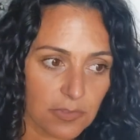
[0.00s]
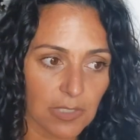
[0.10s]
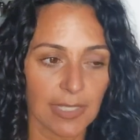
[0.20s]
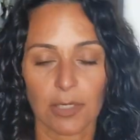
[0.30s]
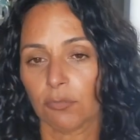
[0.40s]

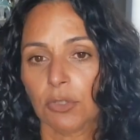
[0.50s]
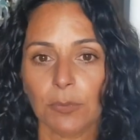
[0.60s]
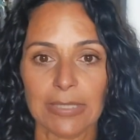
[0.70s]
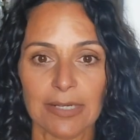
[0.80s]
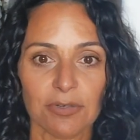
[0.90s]
to like
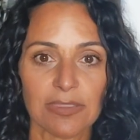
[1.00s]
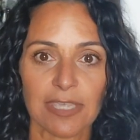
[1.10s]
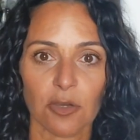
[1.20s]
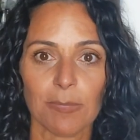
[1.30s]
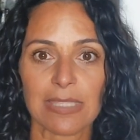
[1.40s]
ruin
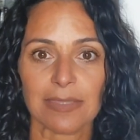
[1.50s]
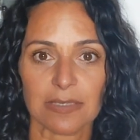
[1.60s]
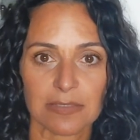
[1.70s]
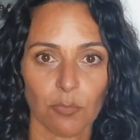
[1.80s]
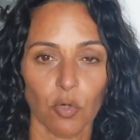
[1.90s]
everything or make
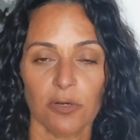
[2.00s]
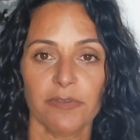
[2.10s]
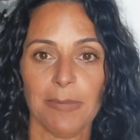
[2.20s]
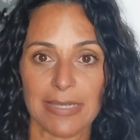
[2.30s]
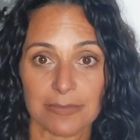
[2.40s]
things more of
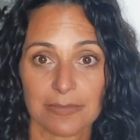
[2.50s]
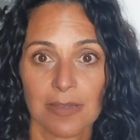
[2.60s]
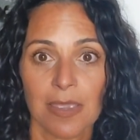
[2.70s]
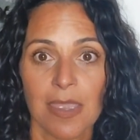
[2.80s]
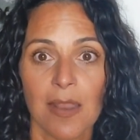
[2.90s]
a
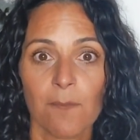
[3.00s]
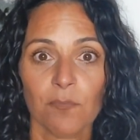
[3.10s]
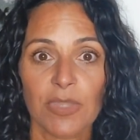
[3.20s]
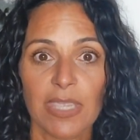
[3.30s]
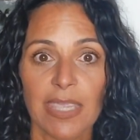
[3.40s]
mess.
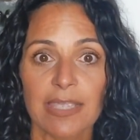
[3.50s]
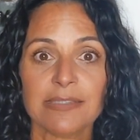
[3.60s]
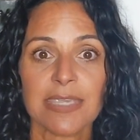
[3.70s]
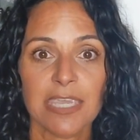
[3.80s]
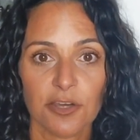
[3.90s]

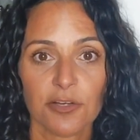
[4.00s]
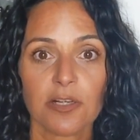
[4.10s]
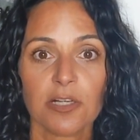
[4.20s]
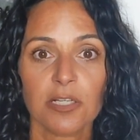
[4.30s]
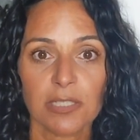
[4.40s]
It's here to
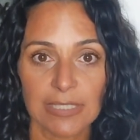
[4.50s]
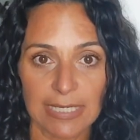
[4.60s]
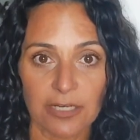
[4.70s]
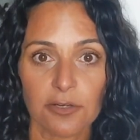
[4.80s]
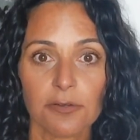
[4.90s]

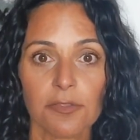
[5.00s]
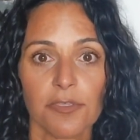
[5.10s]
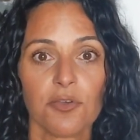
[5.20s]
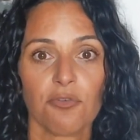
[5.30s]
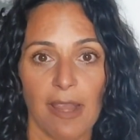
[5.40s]
clear
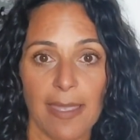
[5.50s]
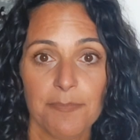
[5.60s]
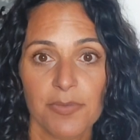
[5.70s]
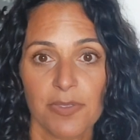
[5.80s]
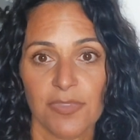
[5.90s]
the
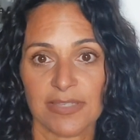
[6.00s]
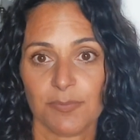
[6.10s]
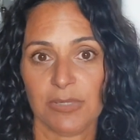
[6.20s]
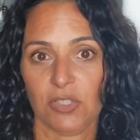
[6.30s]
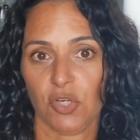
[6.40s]
crap
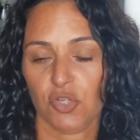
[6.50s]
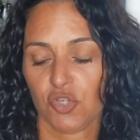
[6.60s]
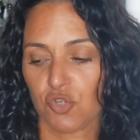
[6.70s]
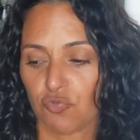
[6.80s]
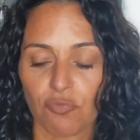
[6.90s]
that's been
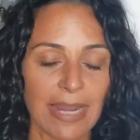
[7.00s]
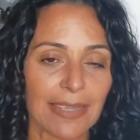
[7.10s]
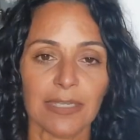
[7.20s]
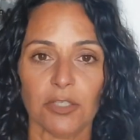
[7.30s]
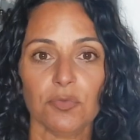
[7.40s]

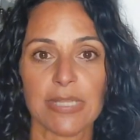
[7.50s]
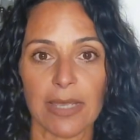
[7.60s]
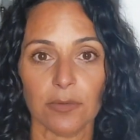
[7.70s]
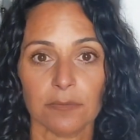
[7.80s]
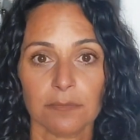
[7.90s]
dragging you
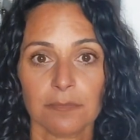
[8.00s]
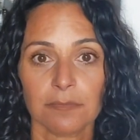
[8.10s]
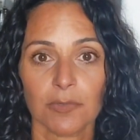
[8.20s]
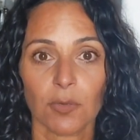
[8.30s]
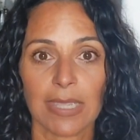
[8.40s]
down,
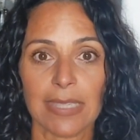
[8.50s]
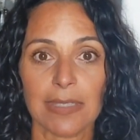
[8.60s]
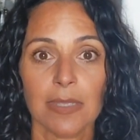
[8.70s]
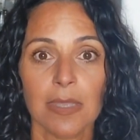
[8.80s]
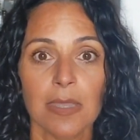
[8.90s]
okay?